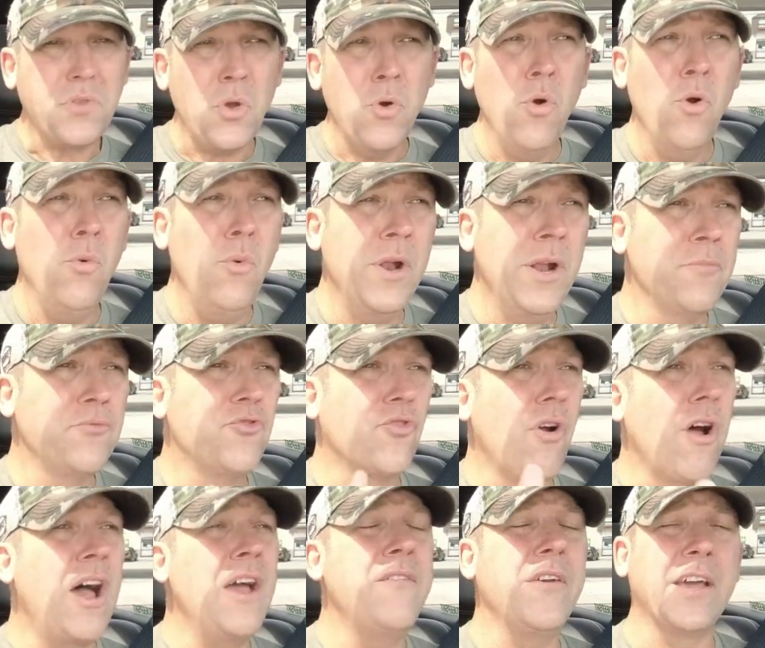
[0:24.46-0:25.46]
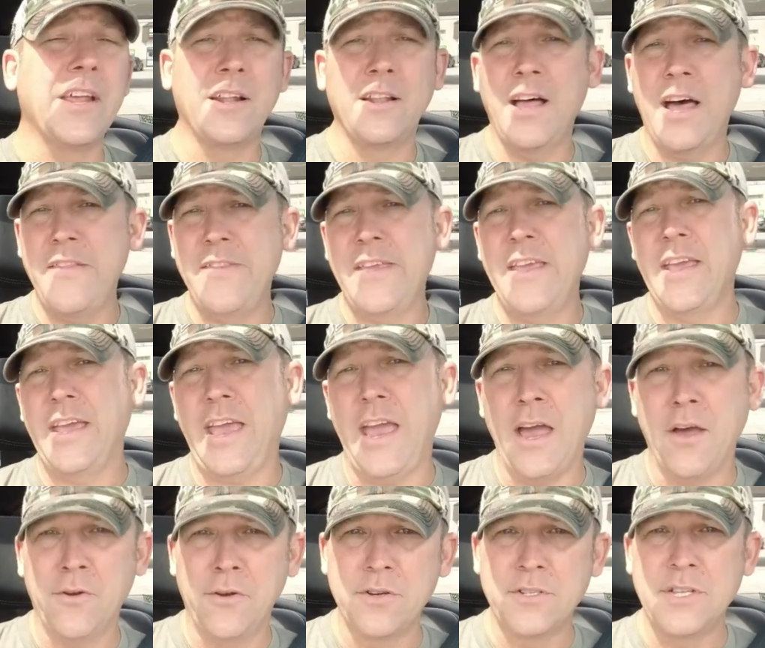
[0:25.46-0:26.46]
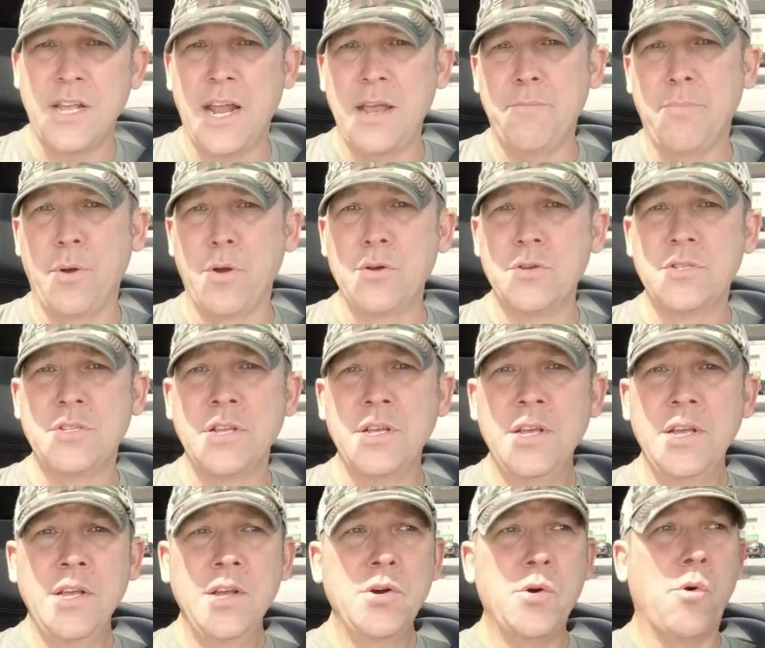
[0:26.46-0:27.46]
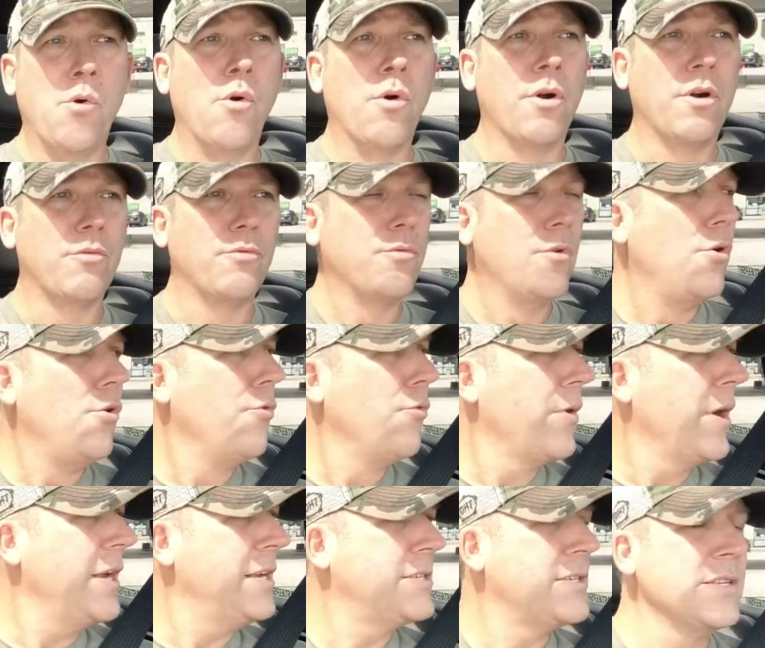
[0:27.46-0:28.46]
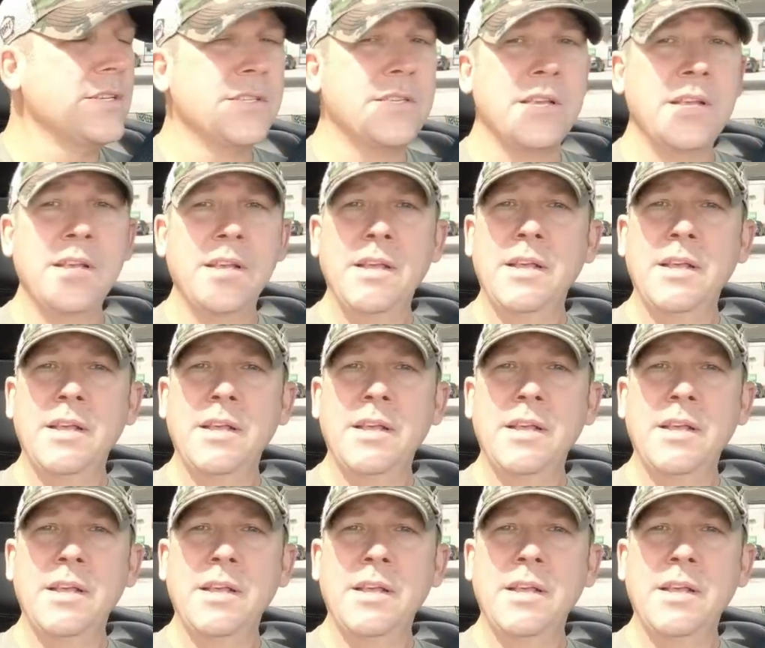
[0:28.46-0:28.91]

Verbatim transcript: or when I'm driving. And a lot of the encounters that I post or roll races,